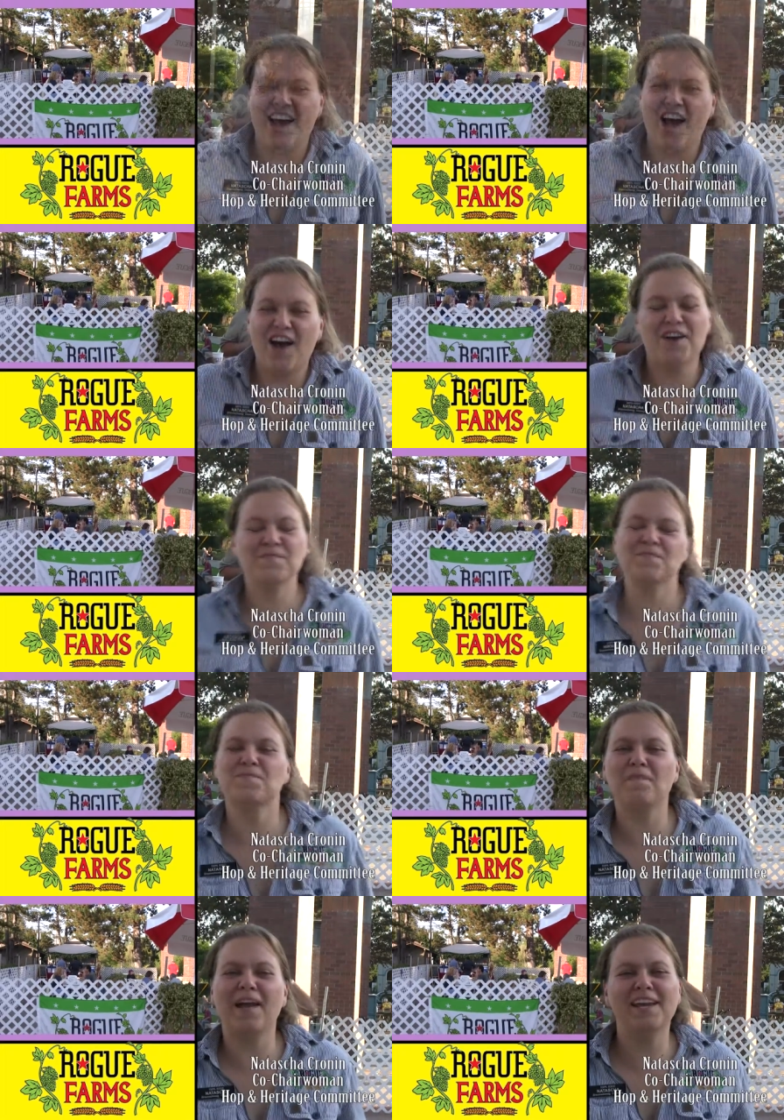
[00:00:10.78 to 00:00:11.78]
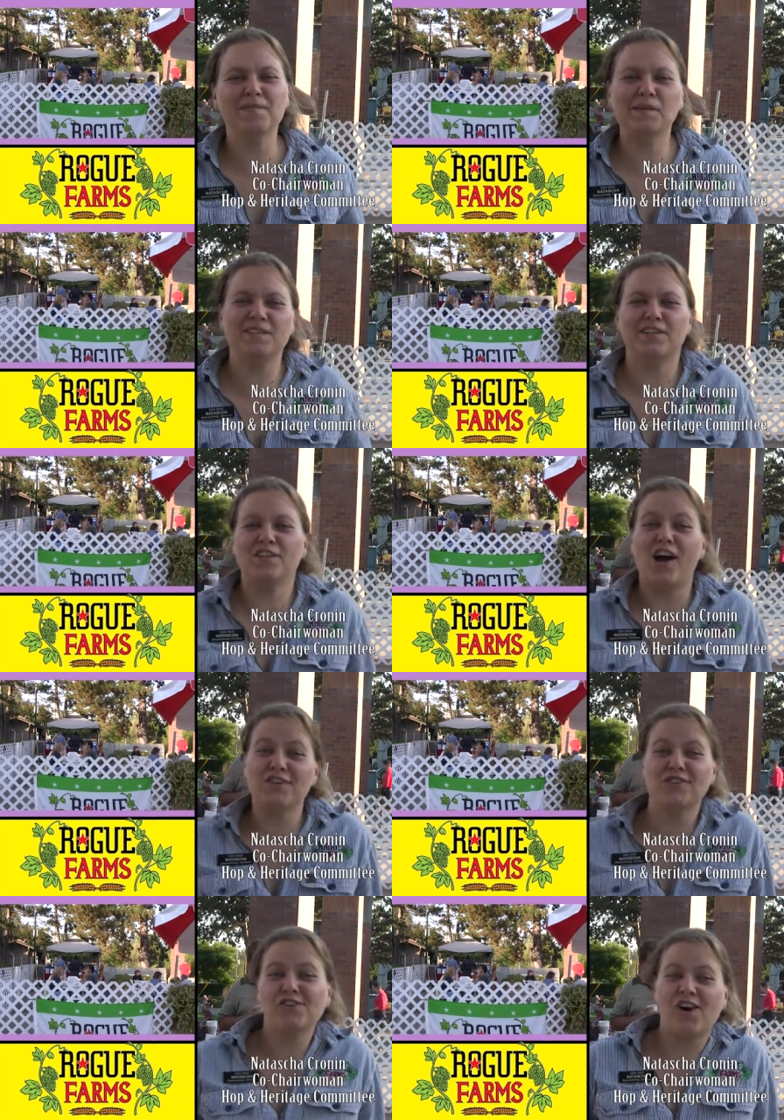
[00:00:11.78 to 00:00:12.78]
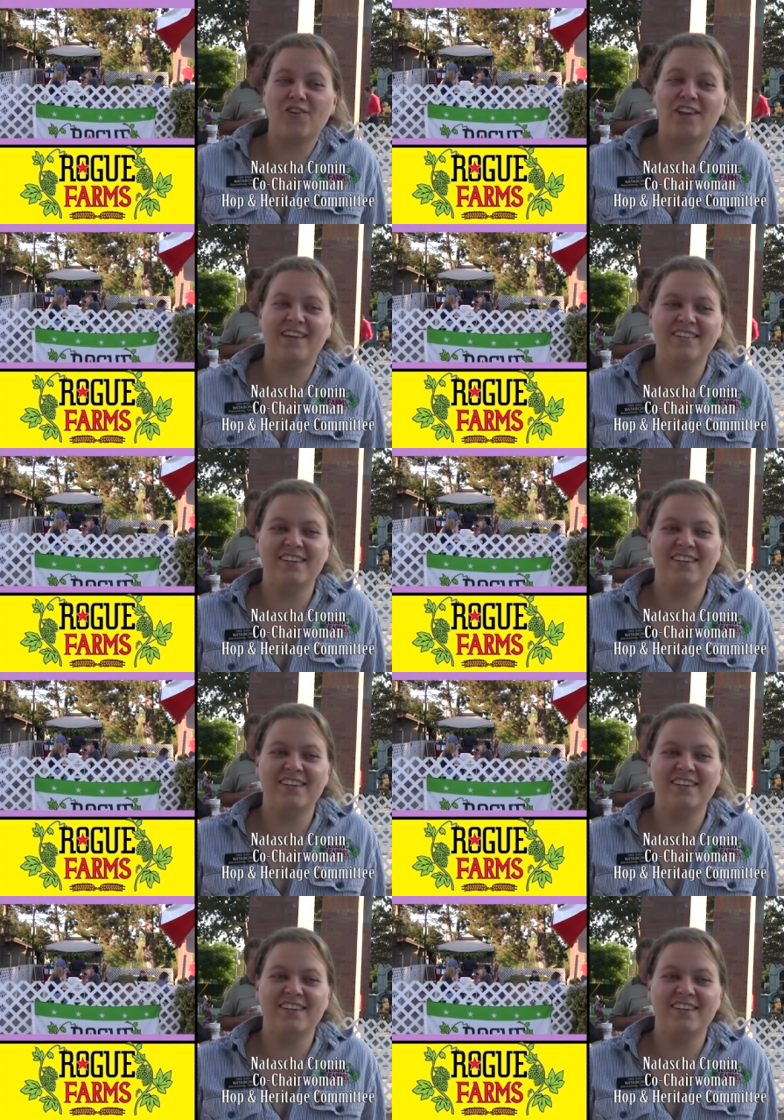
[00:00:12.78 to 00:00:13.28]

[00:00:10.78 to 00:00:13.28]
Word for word: Um, my name is Natascha Cronin.